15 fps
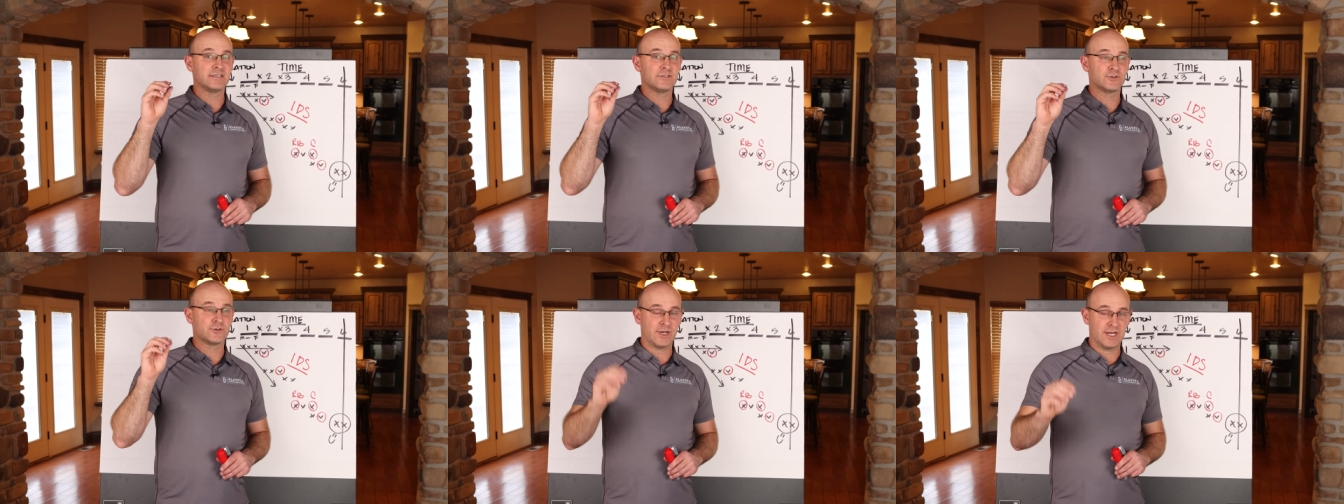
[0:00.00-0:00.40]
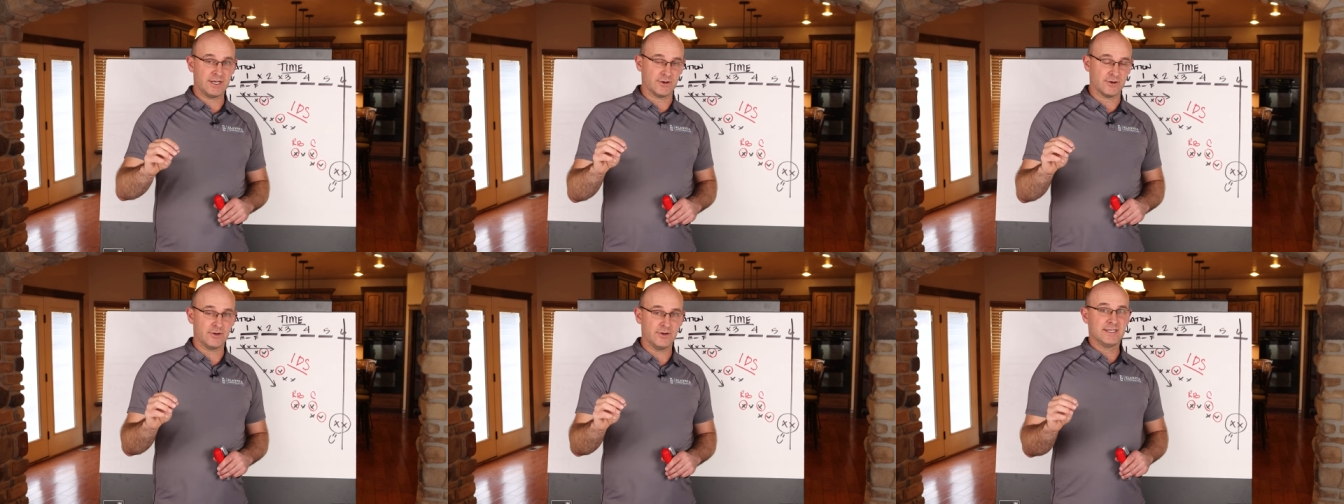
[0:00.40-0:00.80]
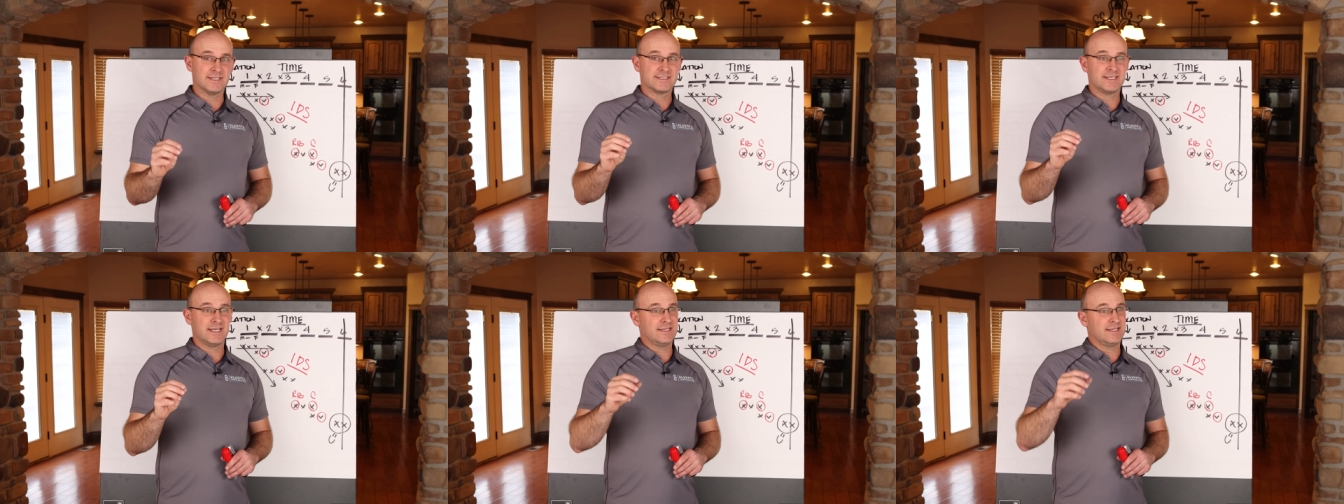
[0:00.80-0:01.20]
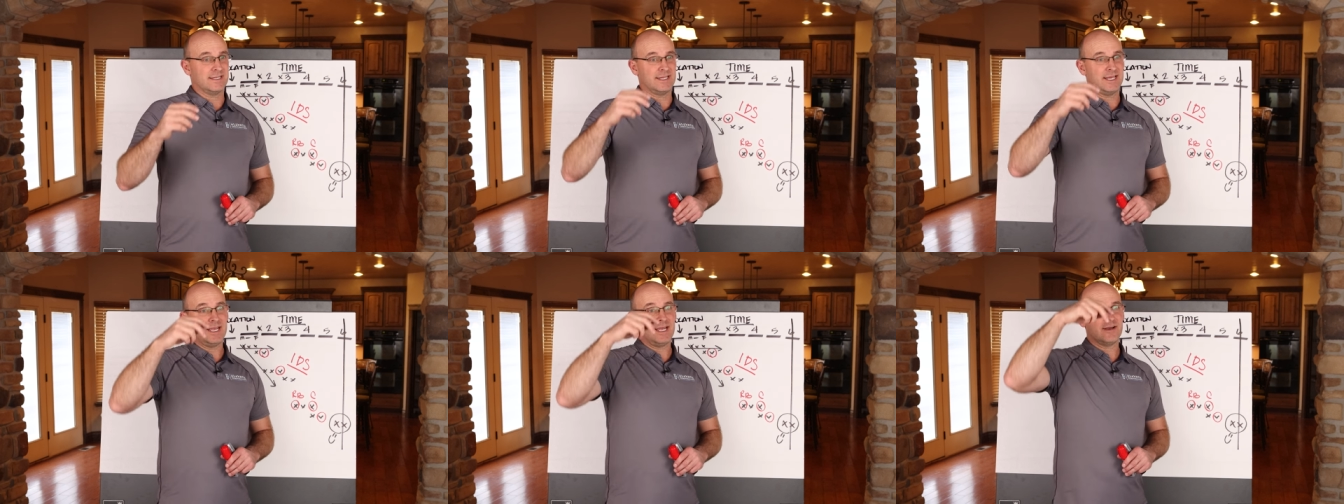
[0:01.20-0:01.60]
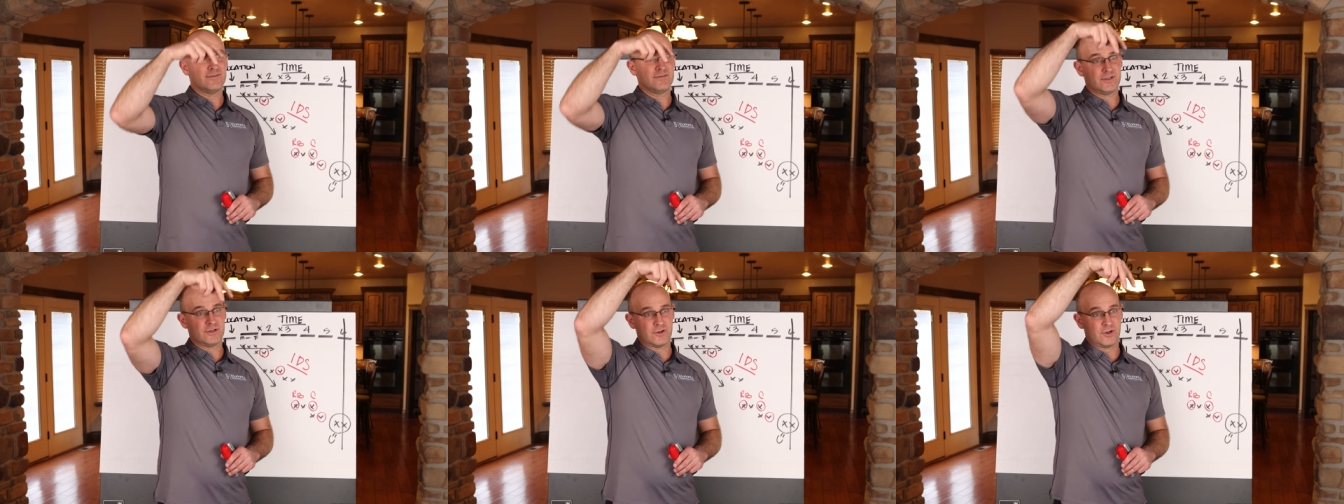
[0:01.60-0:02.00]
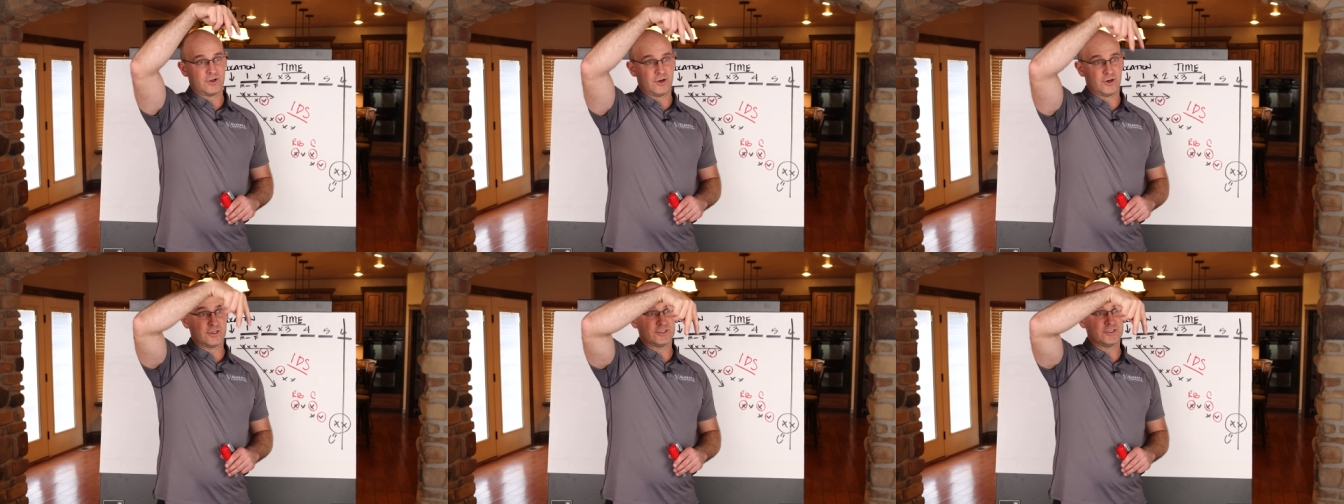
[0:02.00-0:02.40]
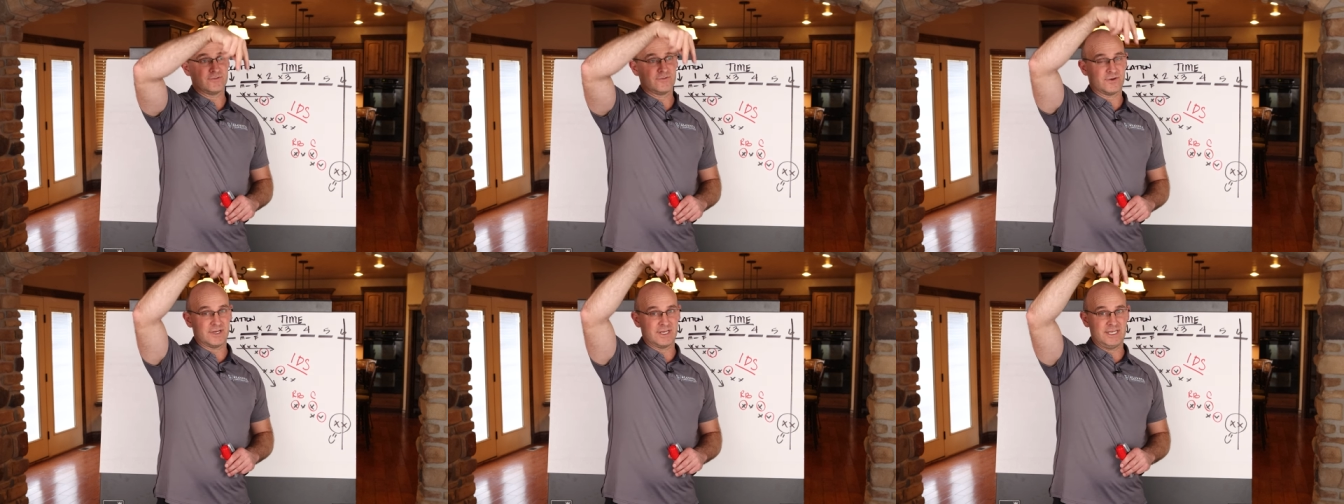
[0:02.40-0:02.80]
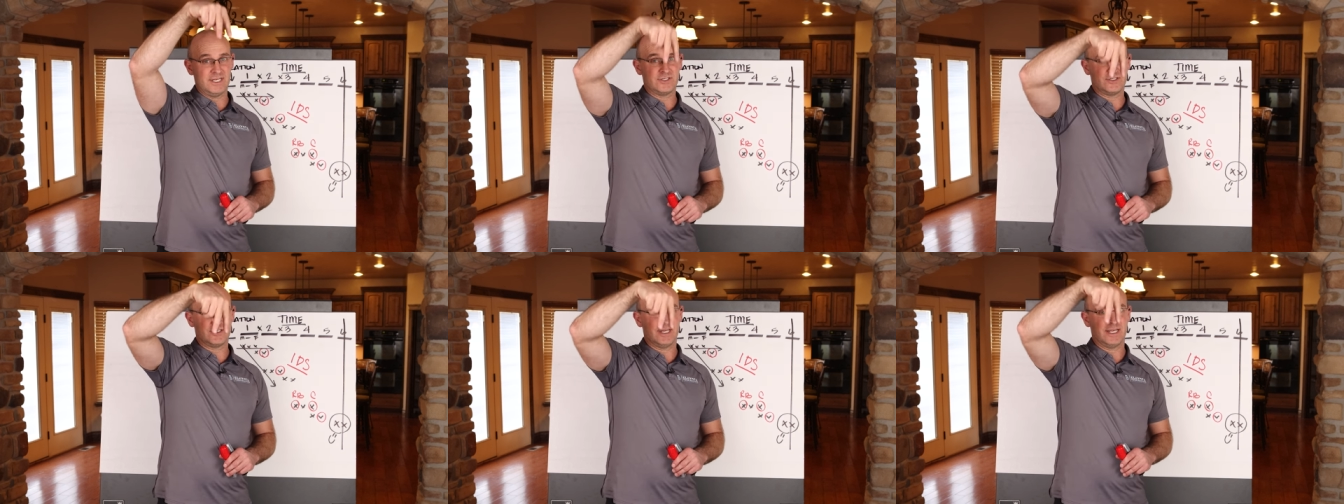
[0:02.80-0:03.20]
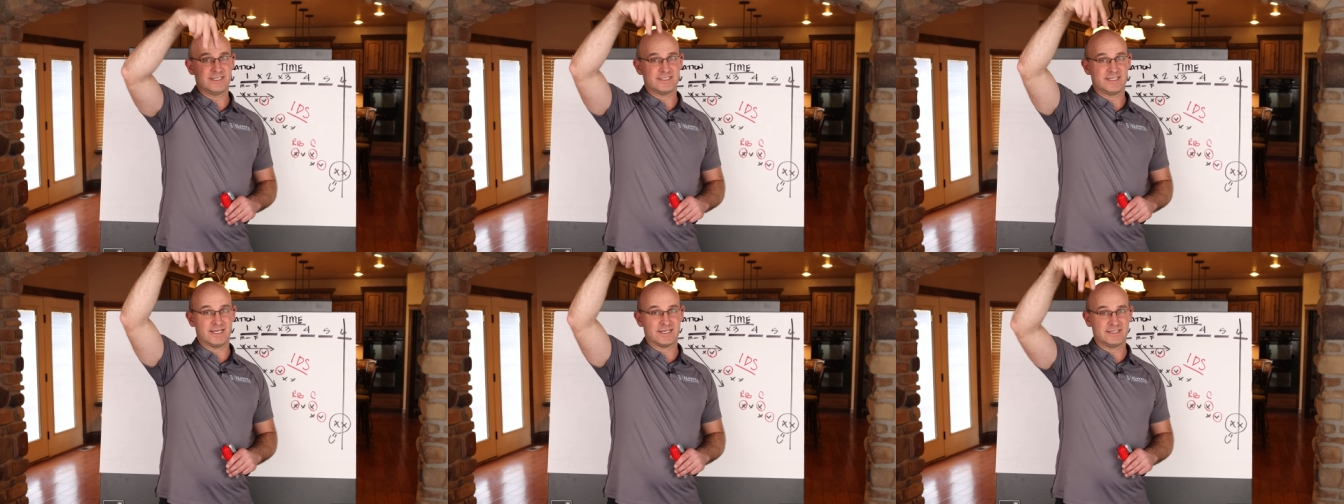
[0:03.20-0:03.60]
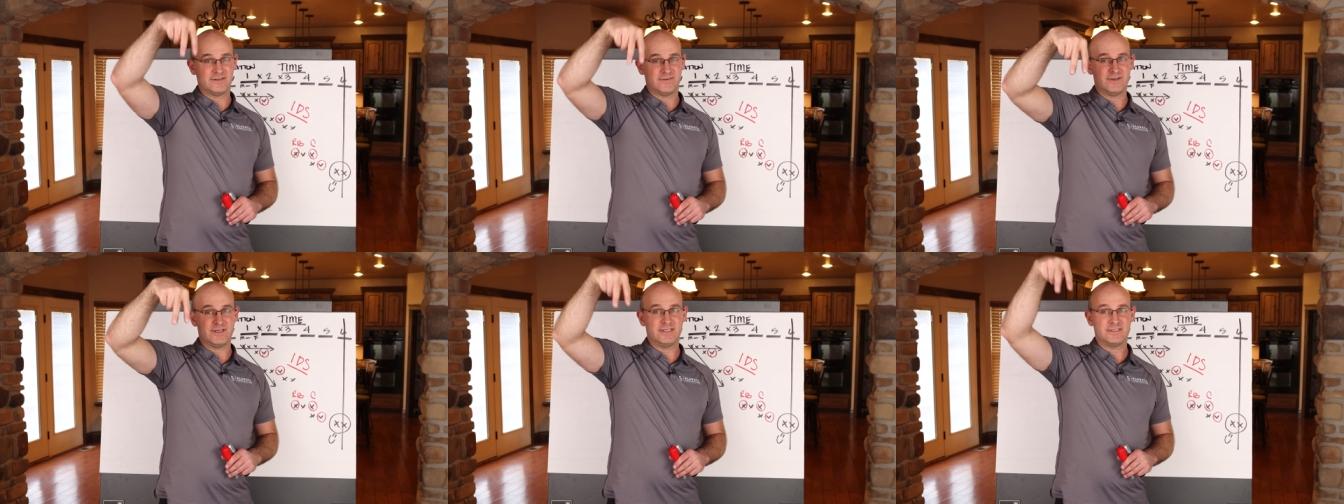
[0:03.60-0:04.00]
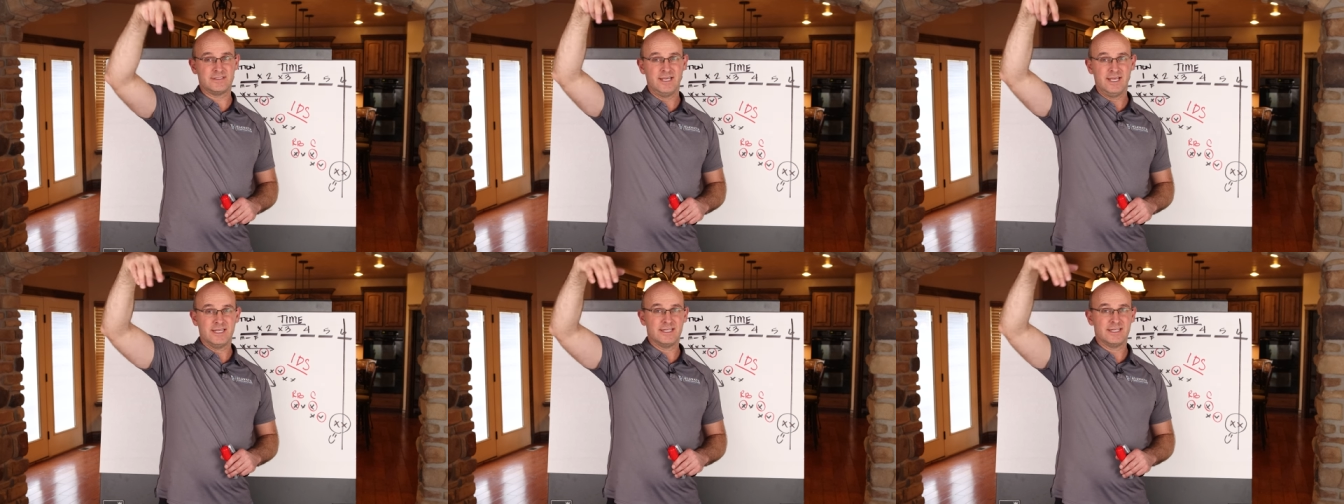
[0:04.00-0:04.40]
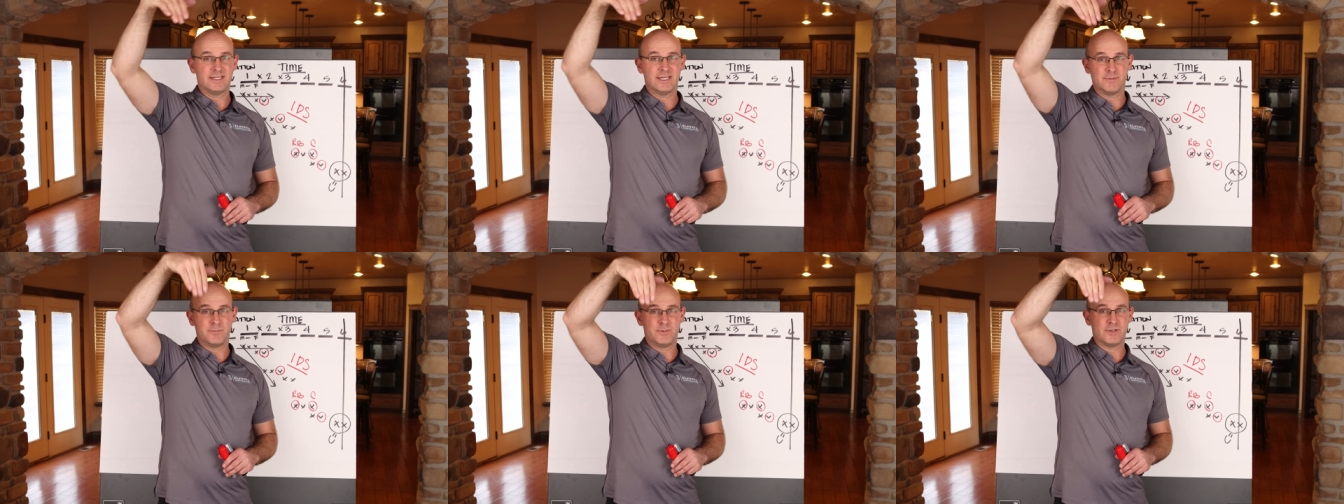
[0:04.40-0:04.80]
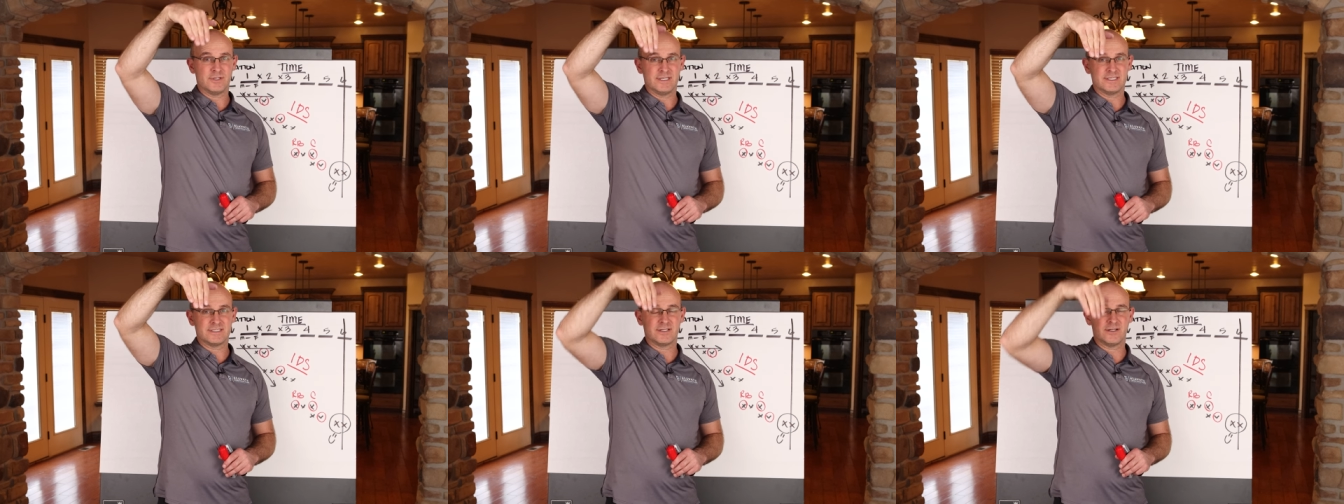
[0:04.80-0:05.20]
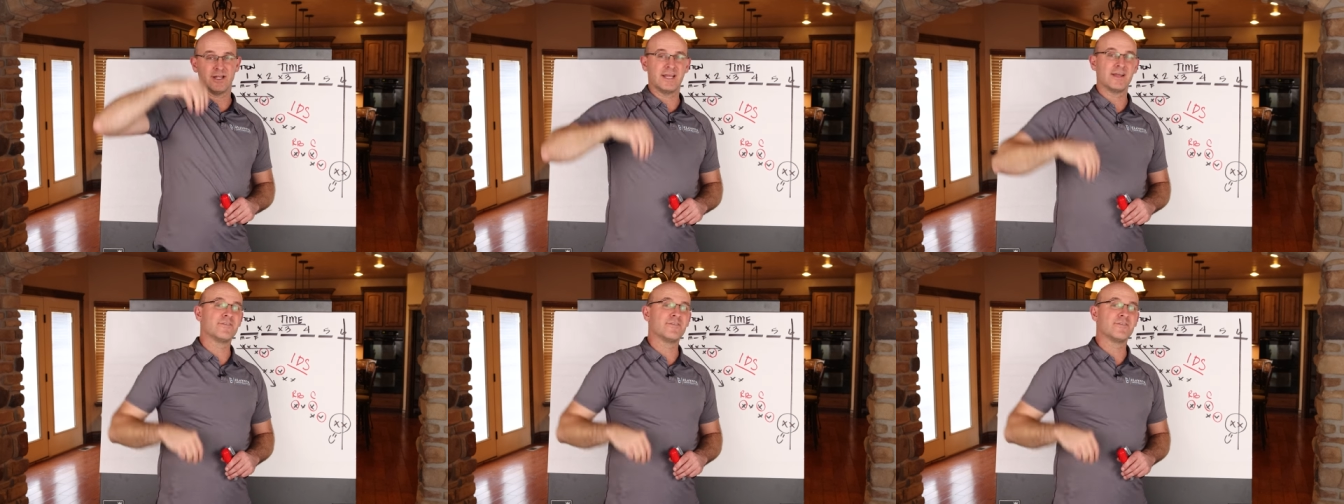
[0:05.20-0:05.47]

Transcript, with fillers: trainer that said that they have little cards for each day's activities that they put in these little